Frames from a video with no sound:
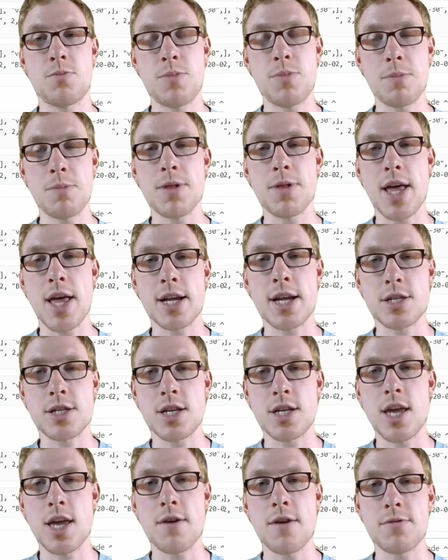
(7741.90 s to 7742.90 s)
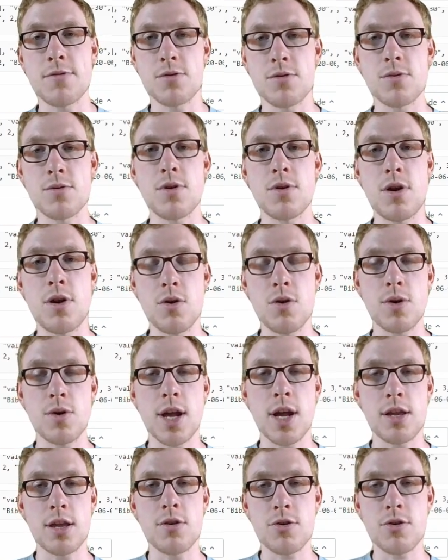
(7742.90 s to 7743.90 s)
people actually have to look
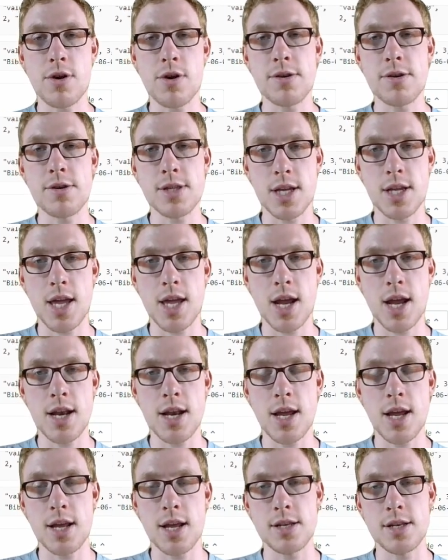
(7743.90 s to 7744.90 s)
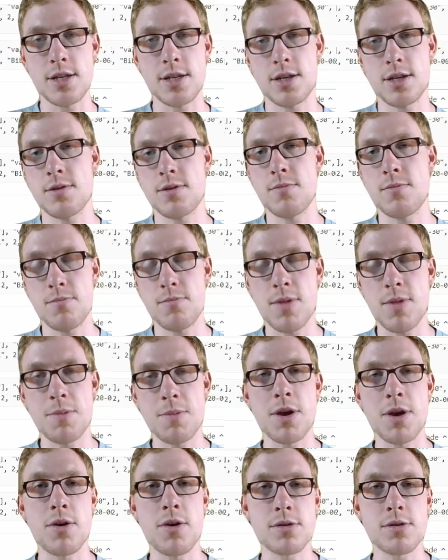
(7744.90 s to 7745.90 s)
at your queries again and
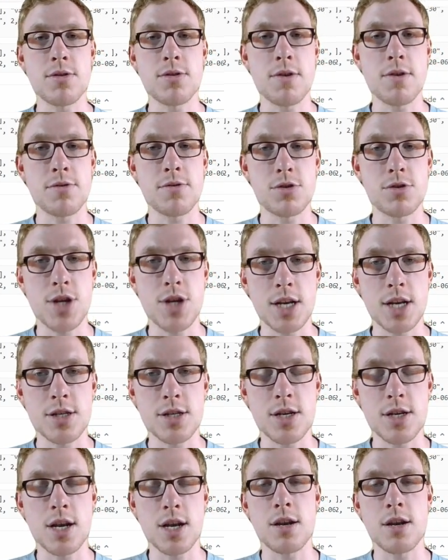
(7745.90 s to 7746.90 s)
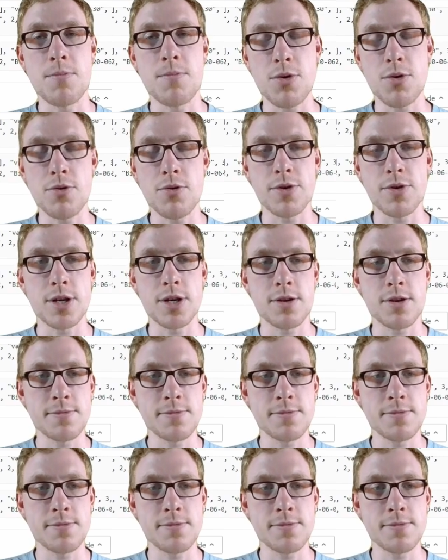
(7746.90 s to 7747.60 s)
maybe also have to change it and improve it.